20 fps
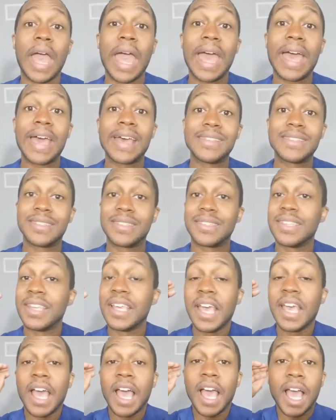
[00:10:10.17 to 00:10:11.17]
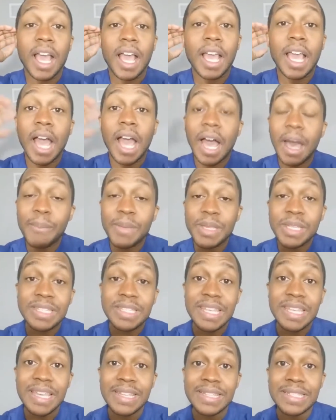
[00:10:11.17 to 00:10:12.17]
as common
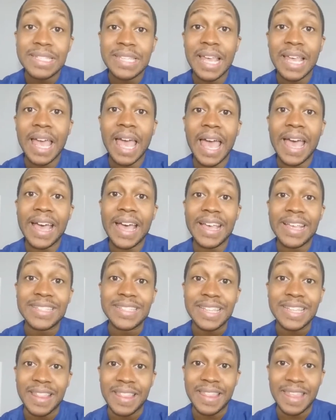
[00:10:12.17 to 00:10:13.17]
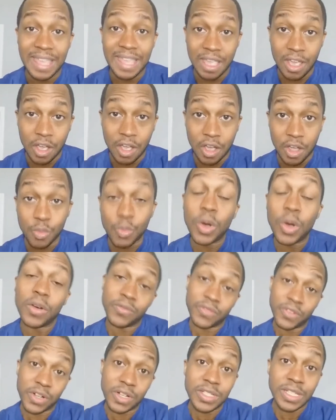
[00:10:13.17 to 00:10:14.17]
sense as they are,
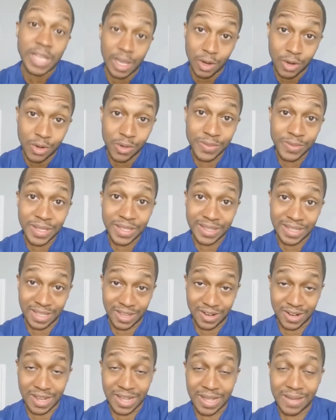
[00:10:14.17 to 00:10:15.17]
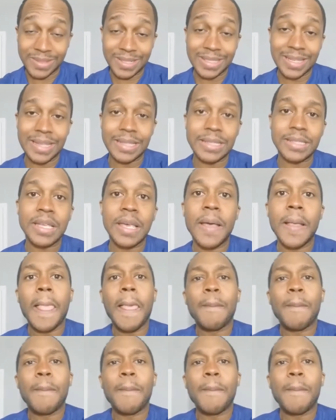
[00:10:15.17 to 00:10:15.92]
well, first I hope that they are common sense,